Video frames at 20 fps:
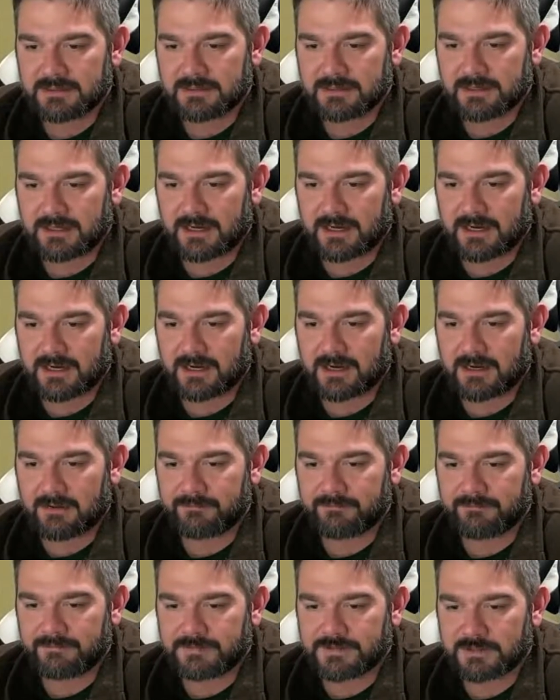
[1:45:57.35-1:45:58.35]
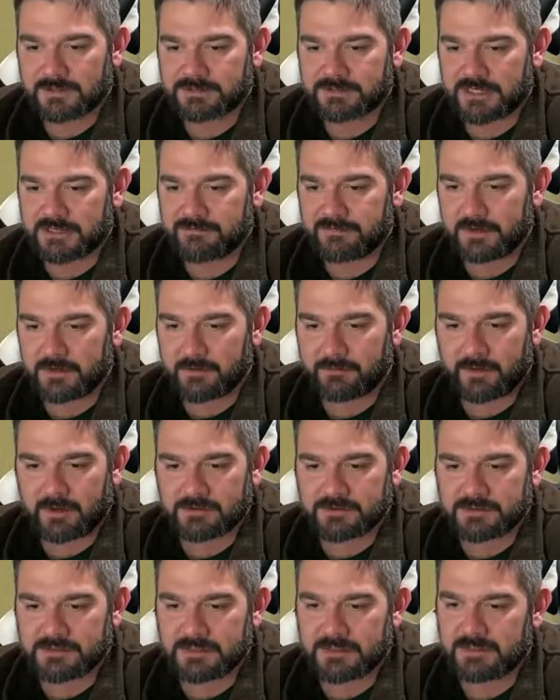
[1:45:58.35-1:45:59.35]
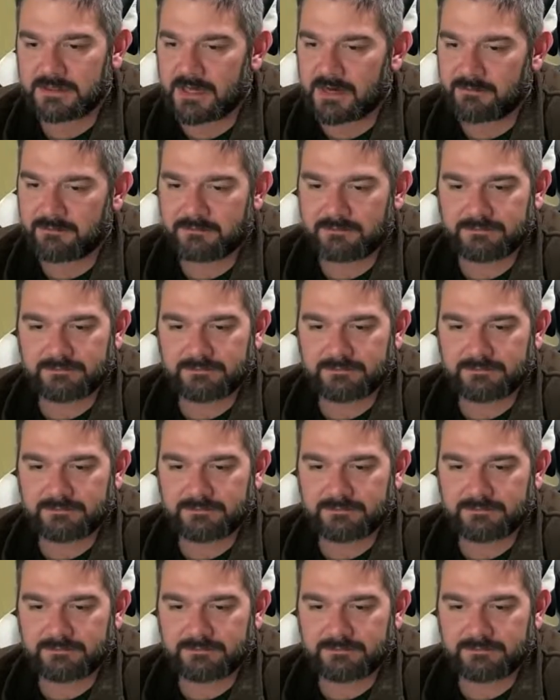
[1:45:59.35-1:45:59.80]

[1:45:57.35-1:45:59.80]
Jump change. Video posted. Yep.